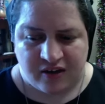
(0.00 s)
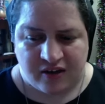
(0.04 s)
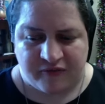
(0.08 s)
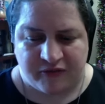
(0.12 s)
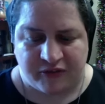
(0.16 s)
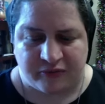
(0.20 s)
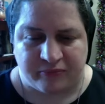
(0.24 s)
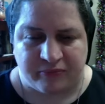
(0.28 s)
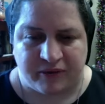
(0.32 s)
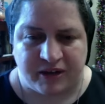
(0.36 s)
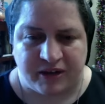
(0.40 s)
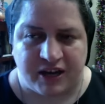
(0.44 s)

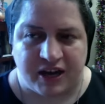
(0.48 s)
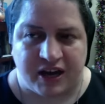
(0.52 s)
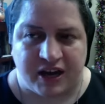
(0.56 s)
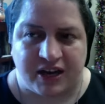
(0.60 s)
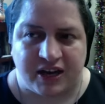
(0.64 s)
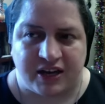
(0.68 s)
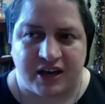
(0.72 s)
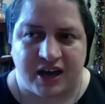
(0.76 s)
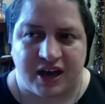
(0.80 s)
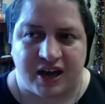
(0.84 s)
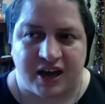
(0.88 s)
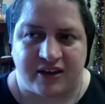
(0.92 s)
for me,
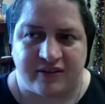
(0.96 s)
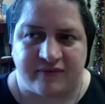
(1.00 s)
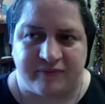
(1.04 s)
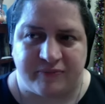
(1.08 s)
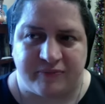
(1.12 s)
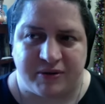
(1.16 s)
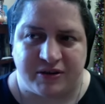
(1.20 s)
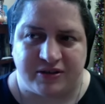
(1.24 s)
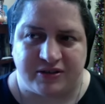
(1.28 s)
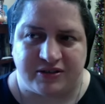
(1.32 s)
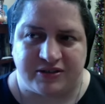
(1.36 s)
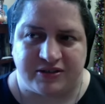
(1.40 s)
I've
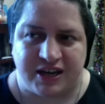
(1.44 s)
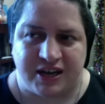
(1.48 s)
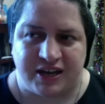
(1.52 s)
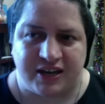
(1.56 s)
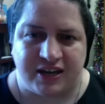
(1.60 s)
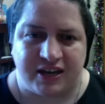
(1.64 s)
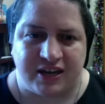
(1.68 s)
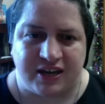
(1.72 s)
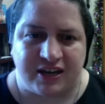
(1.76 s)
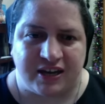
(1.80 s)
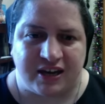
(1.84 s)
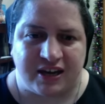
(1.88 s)
been
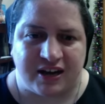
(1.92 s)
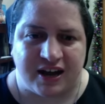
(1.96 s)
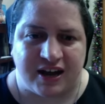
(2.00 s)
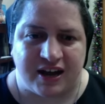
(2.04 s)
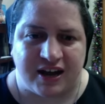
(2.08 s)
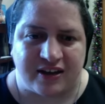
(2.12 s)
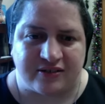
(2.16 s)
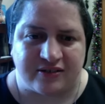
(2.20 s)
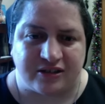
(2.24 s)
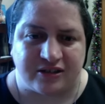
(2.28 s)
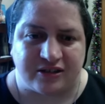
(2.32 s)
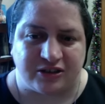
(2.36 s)
taking it
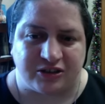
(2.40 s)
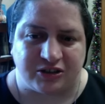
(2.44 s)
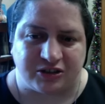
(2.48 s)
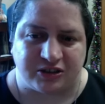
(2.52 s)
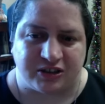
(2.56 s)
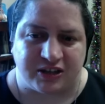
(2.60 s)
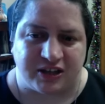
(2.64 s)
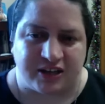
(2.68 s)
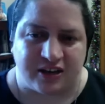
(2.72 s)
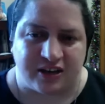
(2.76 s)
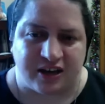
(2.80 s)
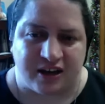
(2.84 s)
as a
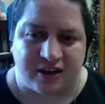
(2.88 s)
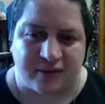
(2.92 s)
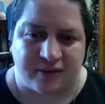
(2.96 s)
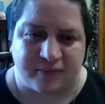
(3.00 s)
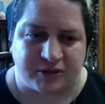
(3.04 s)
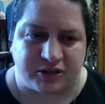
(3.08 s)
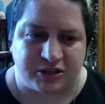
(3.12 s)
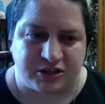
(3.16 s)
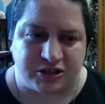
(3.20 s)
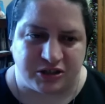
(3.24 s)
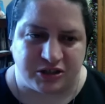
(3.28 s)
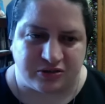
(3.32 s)
learning
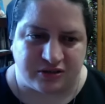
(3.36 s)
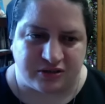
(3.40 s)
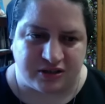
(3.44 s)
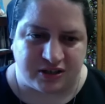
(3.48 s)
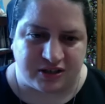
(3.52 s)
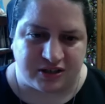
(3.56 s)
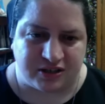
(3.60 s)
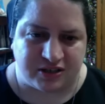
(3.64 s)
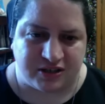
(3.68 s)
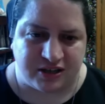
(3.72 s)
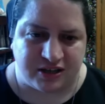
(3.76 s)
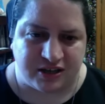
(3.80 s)

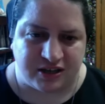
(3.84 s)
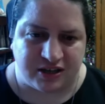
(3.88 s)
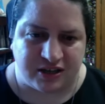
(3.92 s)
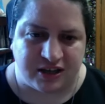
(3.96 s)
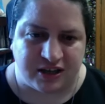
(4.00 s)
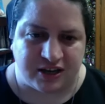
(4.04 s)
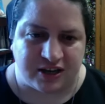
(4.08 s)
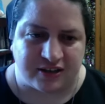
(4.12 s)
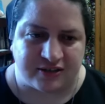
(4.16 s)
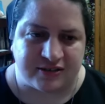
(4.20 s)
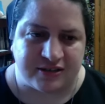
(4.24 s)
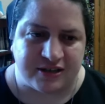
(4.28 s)
opportunity
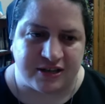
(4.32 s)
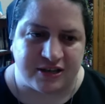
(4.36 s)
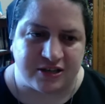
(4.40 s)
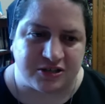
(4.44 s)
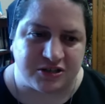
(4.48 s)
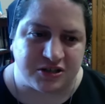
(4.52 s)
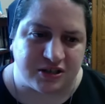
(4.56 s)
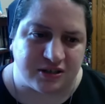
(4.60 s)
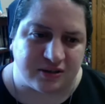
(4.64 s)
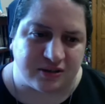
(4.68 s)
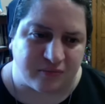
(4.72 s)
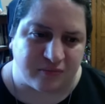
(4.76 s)
and a
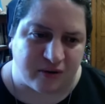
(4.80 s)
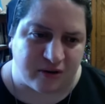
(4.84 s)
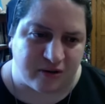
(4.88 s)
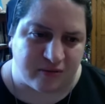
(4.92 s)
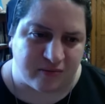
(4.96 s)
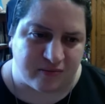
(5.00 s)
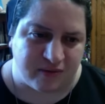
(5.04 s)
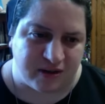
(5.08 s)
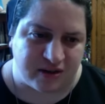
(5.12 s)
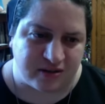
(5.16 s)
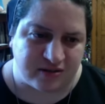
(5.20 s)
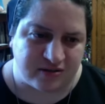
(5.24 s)
teaching
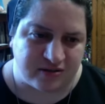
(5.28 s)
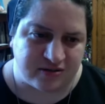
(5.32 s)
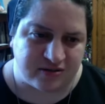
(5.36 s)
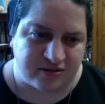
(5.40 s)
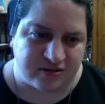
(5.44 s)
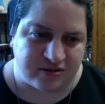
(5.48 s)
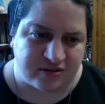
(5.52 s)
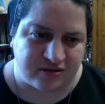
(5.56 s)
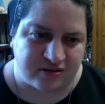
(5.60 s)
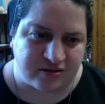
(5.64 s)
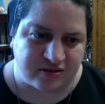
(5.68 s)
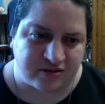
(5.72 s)

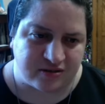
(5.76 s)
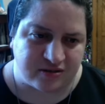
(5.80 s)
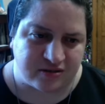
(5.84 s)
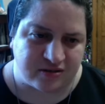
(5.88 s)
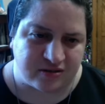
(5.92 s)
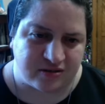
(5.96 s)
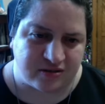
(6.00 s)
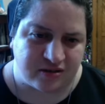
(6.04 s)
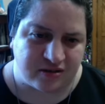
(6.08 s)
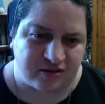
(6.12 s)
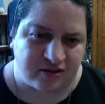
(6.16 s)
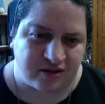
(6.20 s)
moment,
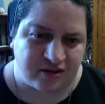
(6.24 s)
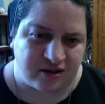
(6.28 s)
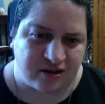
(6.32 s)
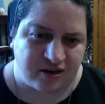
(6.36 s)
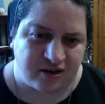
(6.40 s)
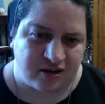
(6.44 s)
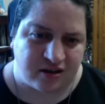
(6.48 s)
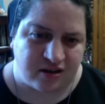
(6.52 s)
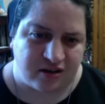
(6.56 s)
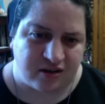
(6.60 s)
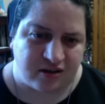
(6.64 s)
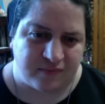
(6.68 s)

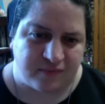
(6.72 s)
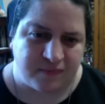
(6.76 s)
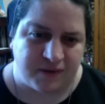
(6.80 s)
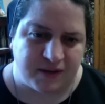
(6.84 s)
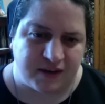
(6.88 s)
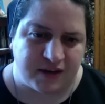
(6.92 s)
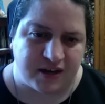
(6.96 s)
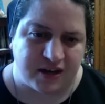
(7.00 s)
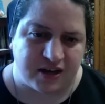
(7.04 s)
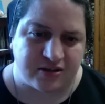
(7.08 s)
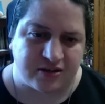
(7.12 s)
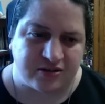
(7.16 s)

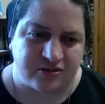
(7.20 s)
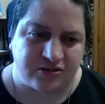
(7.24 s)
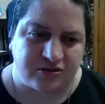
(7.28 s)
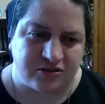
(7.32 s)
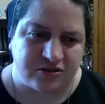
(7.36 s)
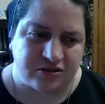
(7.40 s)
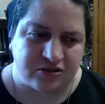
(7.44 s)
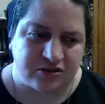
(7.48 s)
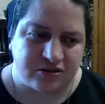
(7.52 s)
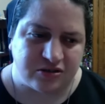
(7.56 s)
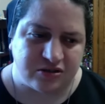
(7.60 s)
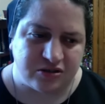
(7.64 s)

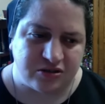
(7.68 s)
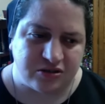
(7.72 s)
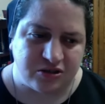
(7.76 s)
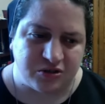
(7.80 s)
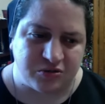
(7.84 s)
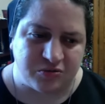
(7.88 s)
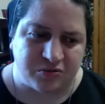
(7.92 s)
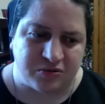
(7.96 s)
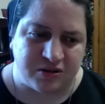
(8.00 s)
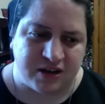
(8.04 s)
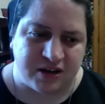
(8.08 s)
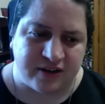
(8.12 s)
because
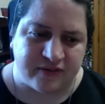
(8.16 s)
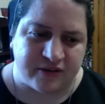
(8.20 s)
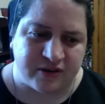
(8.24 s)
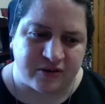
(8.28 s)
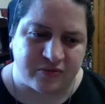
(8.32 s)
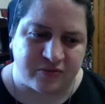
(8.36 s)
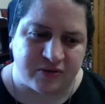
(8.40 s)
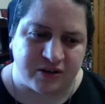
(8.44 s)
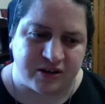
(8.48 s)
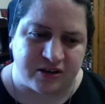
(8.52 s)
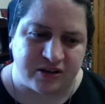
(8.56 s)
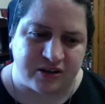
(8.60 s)
you
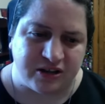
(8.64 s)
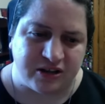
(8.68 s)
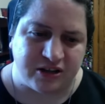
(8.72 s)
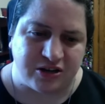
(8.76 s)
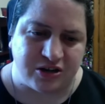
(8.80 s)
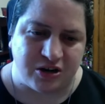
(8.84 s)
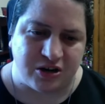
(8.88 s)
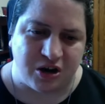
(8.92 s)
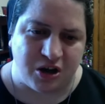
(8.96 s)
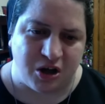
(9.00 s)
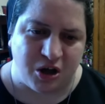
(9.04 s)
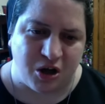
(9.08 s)
never really
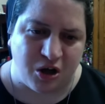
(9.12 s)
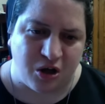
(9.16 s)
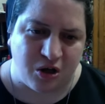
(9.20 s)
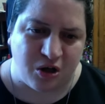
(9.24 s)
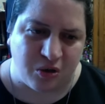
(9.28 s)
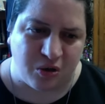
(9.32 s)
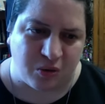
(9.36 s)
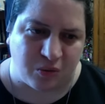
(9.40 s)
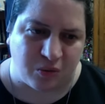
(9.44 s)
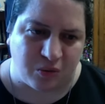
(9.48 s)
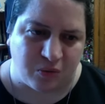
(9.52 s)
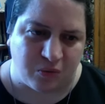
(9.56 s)

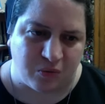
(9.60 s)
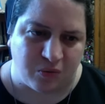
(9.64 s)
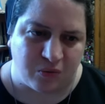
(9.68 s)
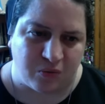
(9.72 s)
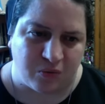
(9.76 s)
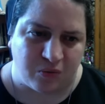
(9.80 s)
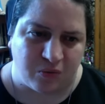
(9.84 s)
know